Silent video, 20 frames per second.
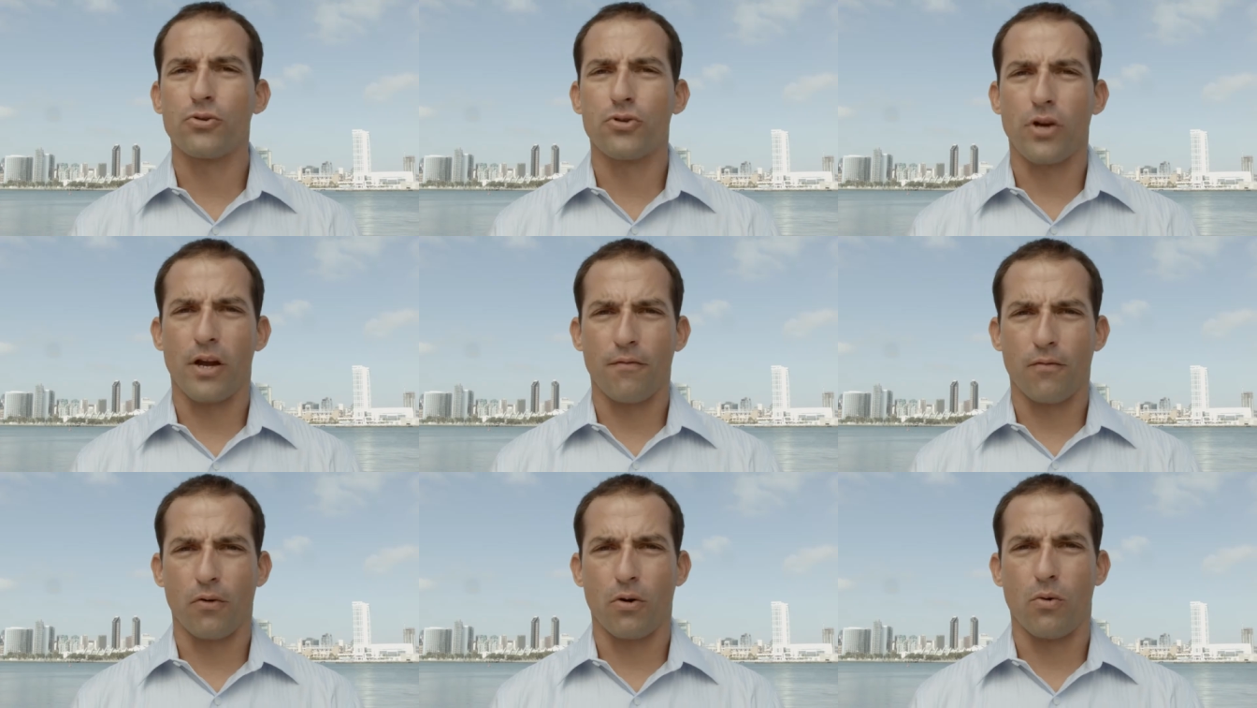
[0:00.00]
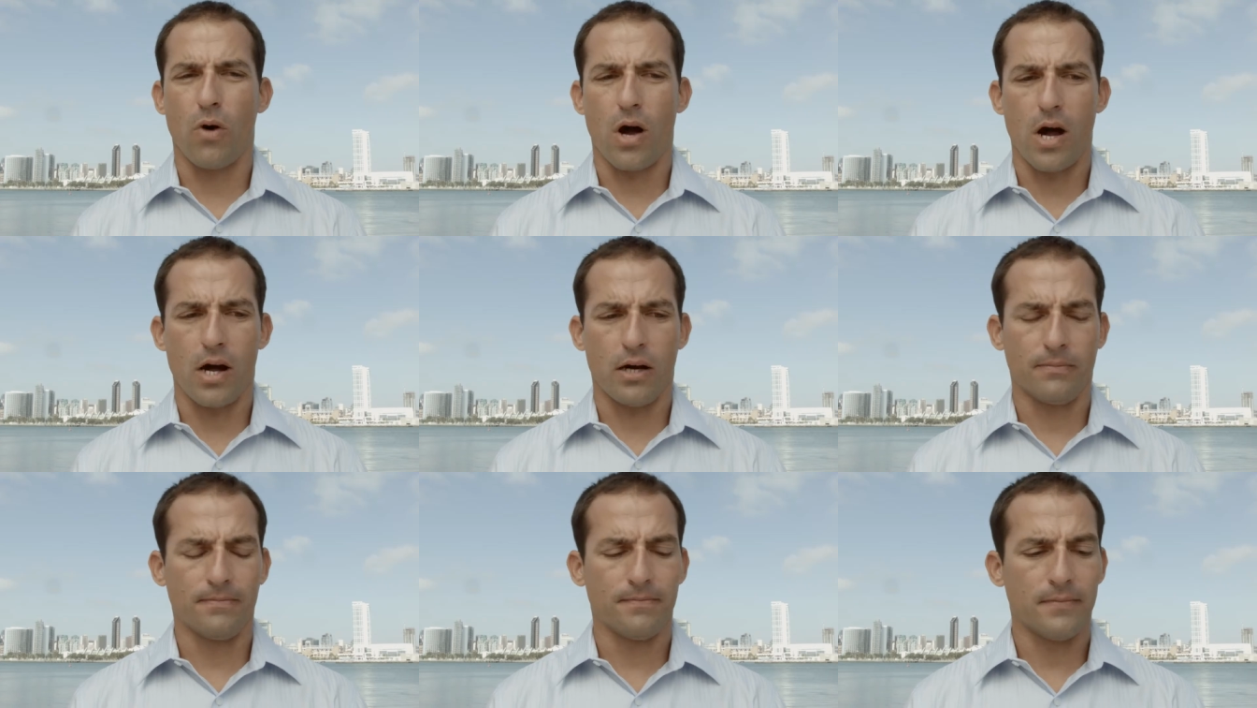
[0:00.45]
Trey for a
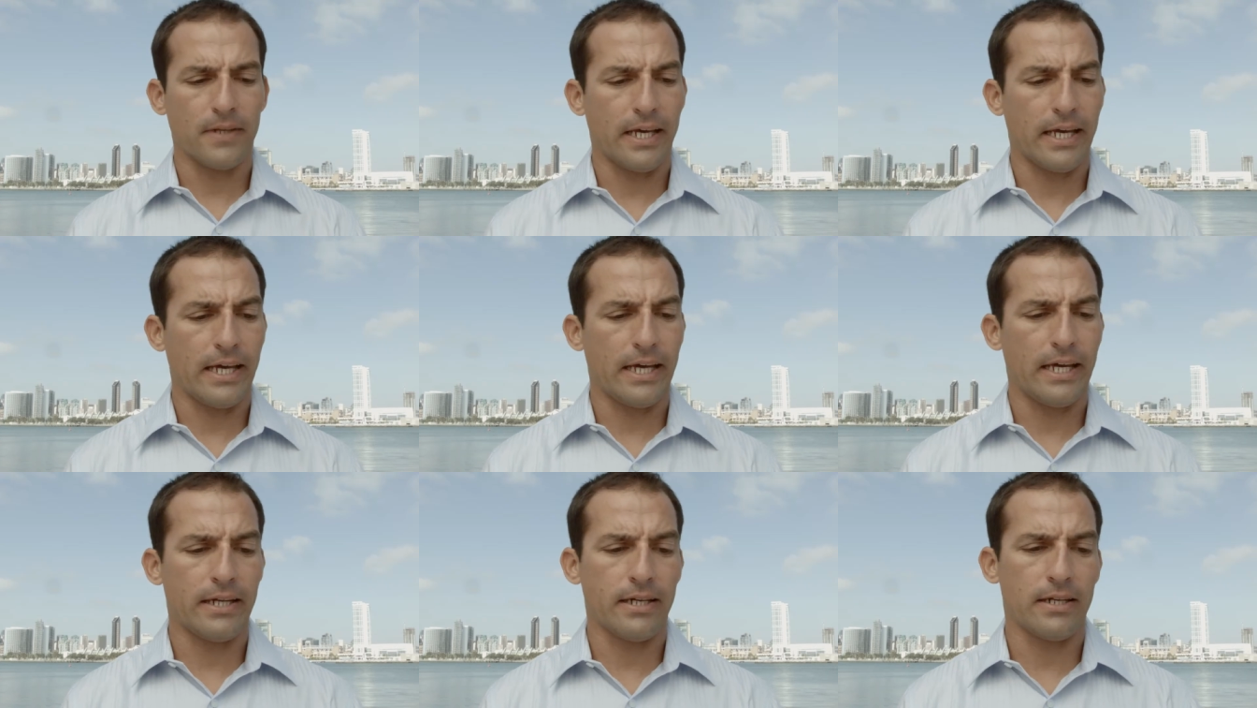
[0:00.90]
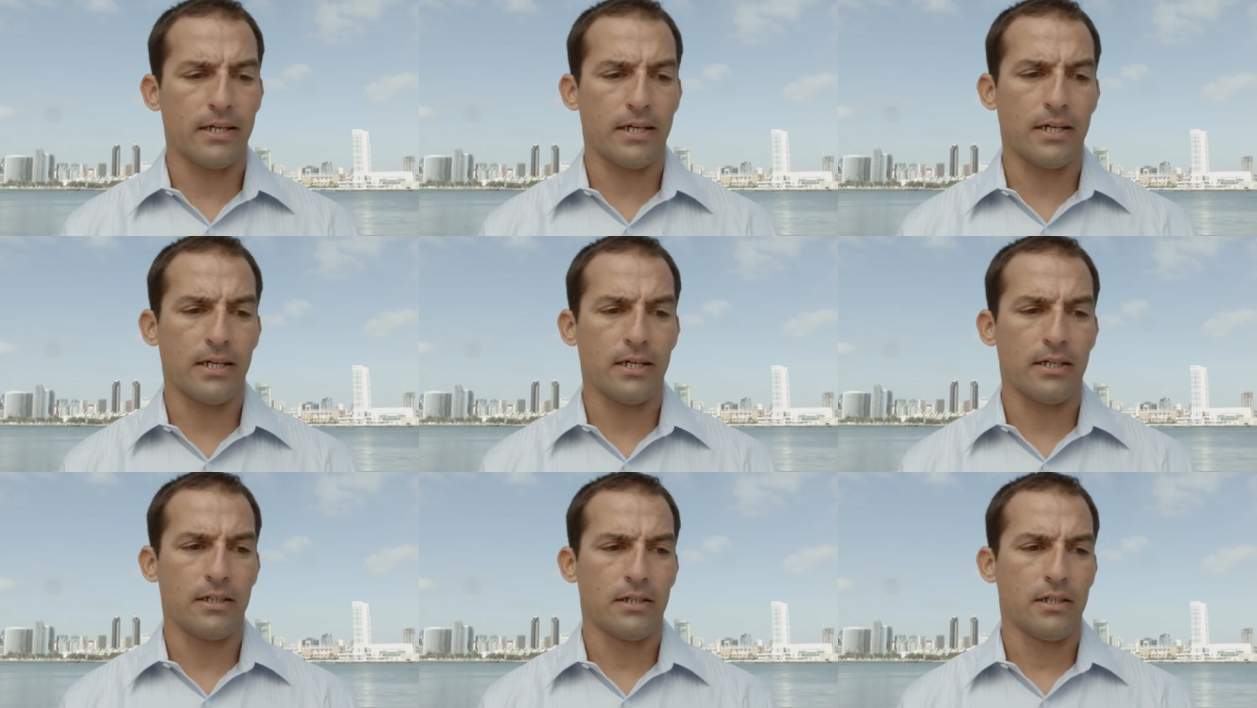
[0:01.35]
while, and
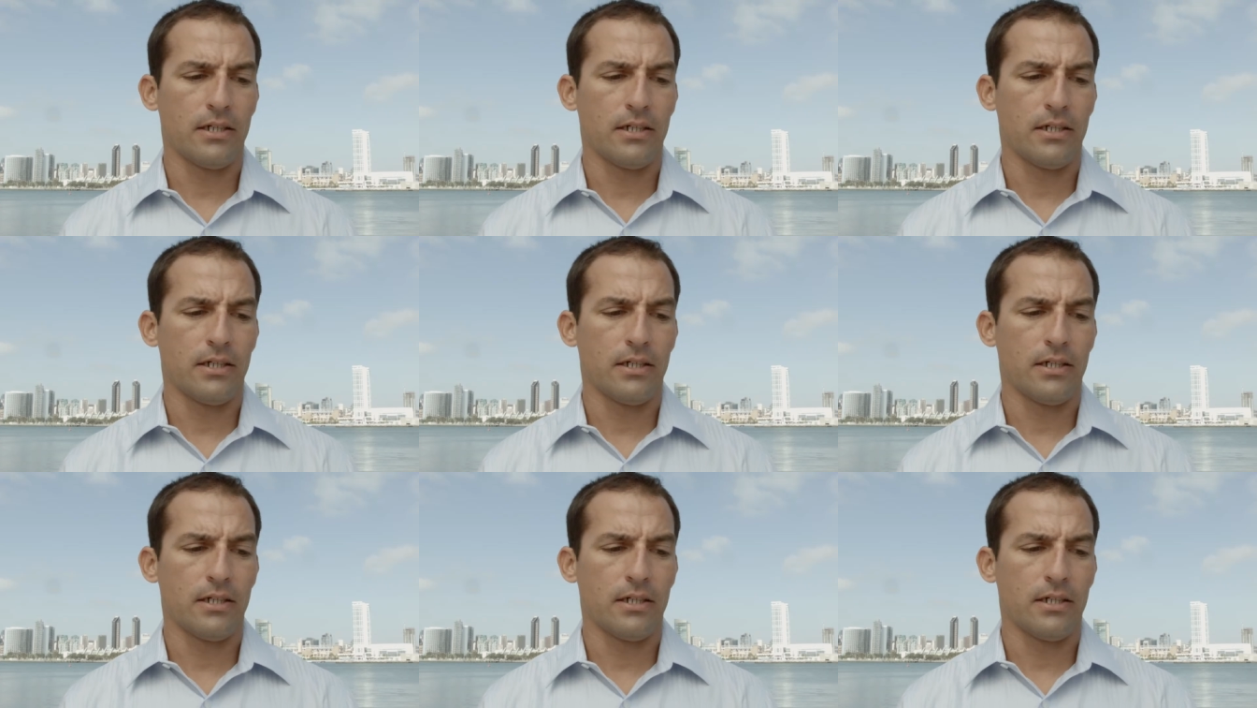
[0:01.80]
uh,